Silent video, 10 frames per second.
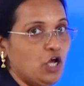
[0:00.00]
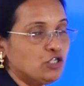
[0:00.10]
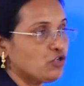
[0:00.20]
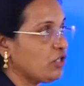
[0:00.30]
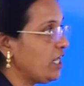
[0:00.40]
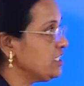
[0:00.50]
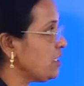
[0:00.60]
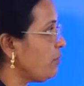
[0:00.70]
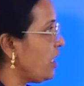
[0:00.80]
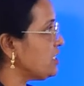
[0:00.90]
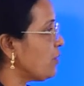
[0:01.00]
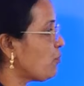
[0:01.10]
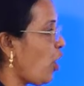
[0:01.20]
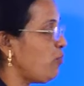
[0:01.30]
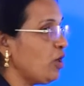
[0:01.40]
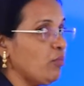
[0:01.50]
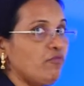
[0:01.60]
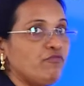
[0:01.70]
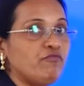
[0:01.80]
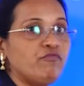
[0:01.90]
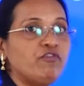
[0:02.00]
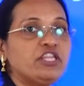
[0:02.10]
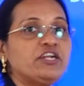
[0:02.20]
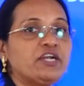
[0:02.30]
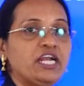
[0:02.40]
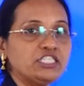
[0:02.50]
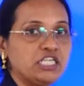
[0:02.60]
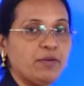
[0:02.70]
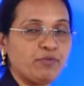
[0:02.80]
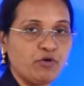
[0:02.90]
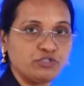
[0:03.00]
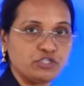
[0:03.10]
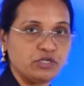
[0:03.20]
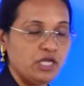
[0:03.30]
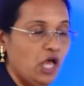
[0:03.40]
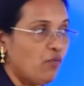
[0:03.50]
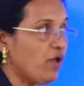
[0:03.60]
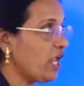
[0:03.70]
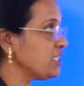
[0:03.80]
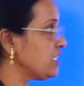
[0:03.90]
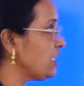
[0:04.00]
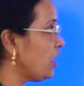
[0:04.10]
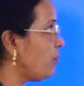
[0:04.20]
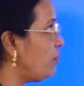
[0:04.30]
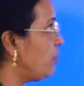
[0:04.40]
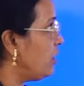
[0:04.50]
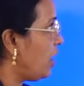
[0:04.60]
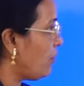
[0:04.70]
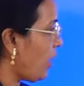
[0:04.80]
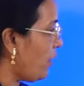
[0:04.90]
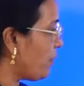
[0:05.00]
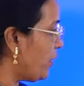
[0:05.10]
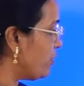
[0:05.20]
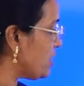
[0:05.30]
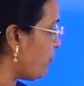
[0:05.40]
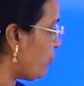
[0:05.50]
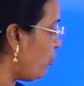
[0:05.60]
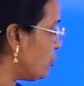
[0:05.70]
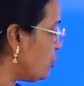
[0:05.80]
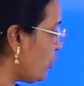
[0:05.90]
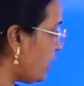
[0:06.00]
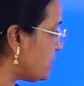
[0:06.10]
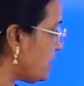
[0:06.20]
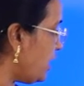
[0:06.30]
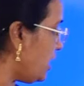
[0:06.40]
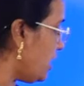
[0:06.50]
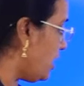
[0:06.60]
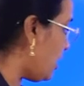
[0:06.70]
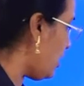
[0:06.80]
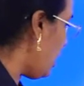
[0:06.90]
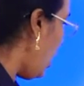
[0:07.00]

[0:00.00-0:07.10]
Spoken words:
So, that is a major problem with the traditional approach, whereas in the MapReduce approach, you can see here